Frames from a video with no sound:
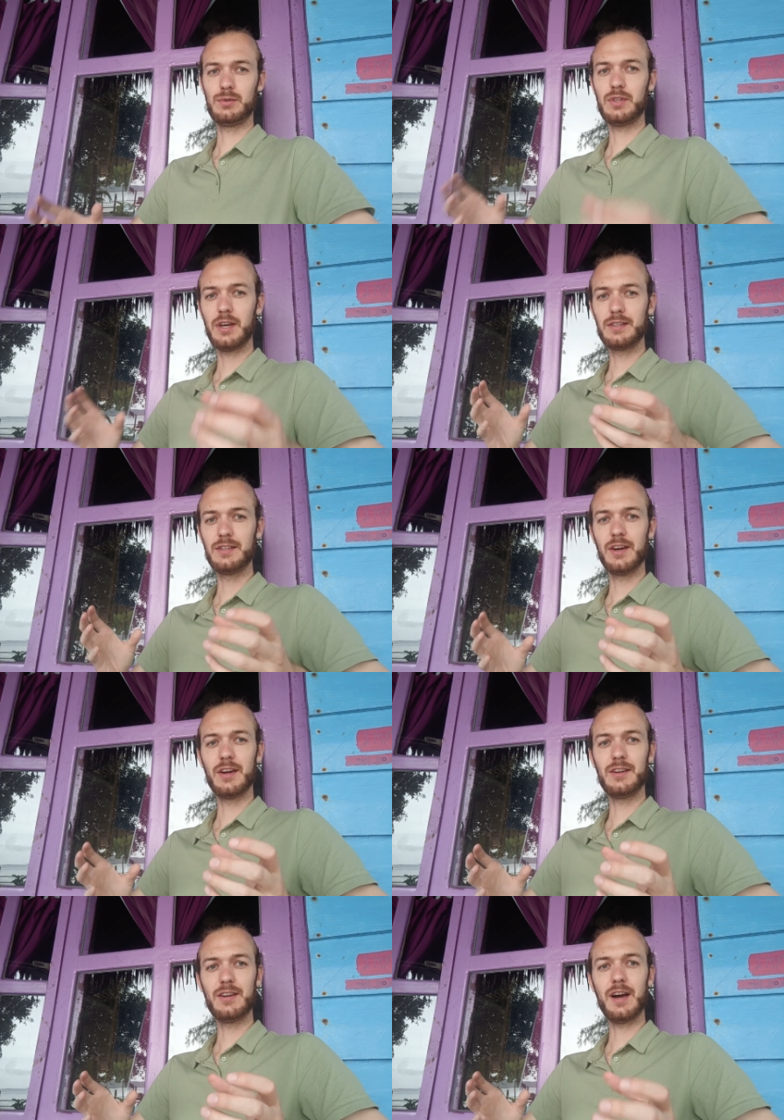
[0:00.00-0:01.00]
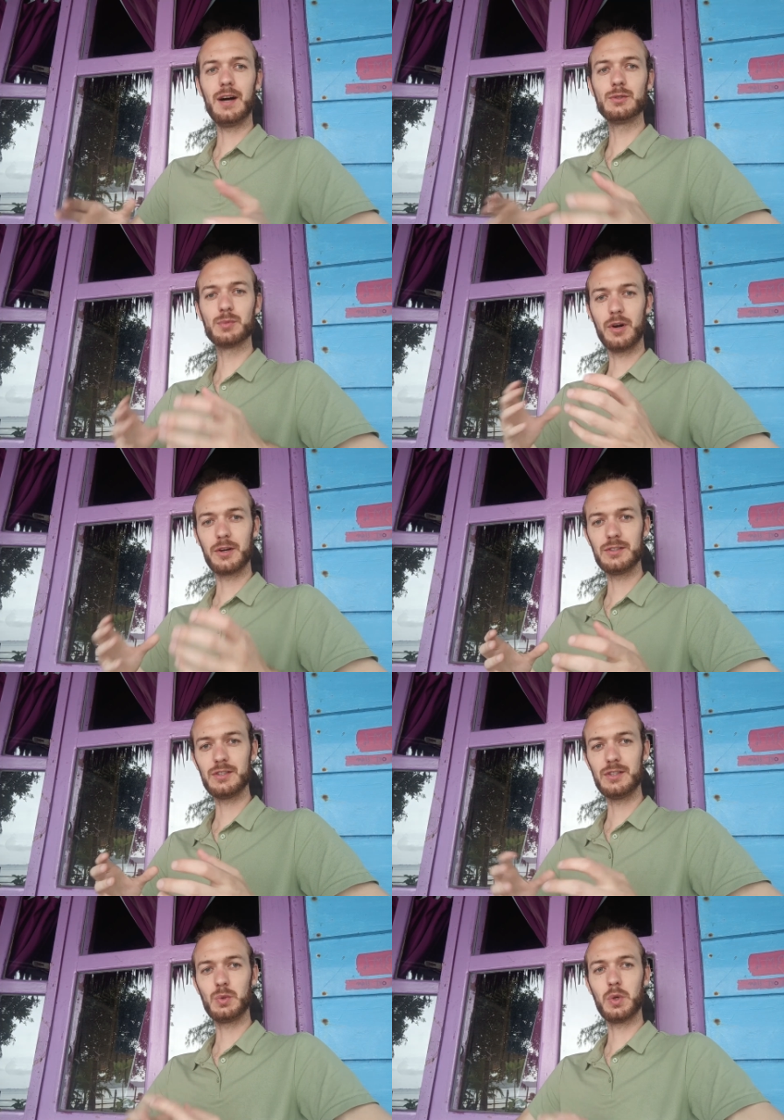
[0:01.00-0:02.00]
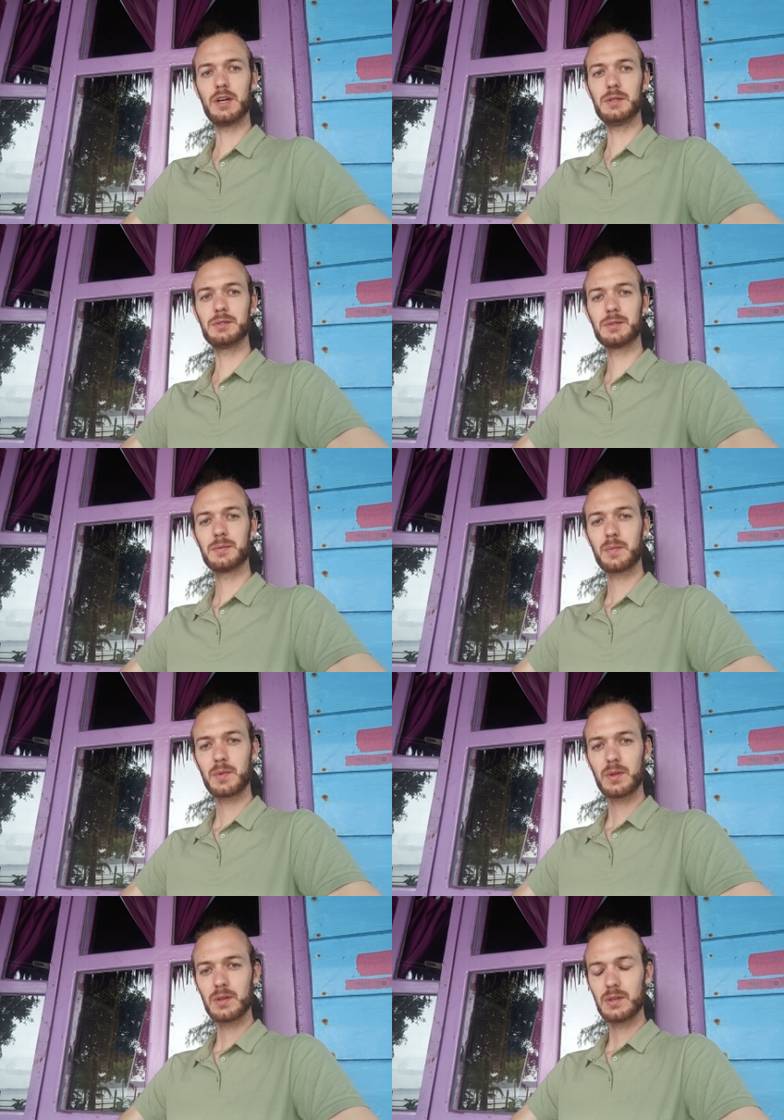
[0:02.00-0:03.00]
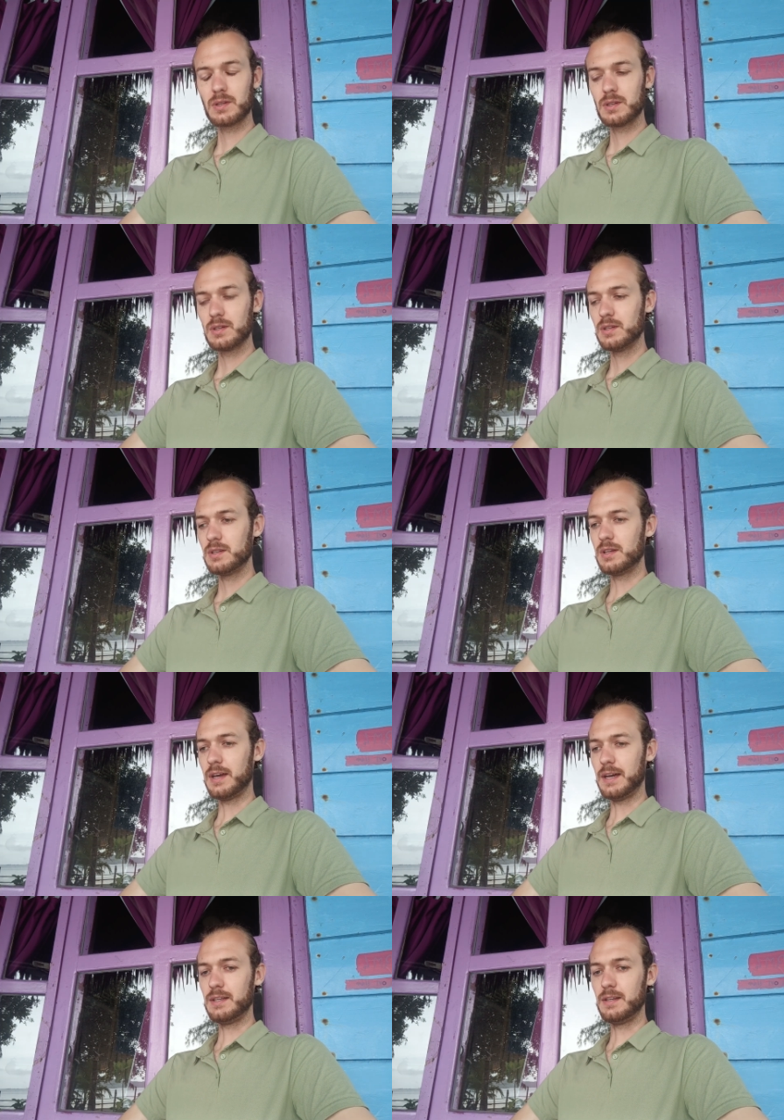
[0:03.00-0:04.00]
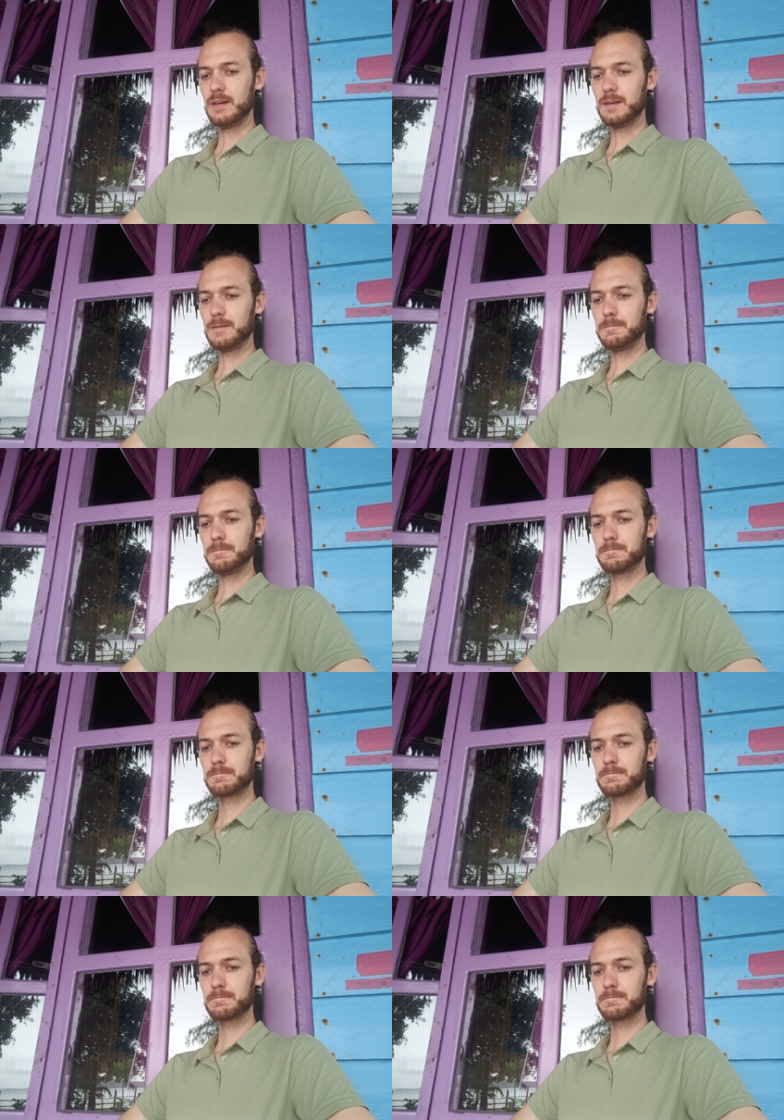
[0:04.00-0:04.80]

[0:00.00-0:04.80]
take the house market into account. And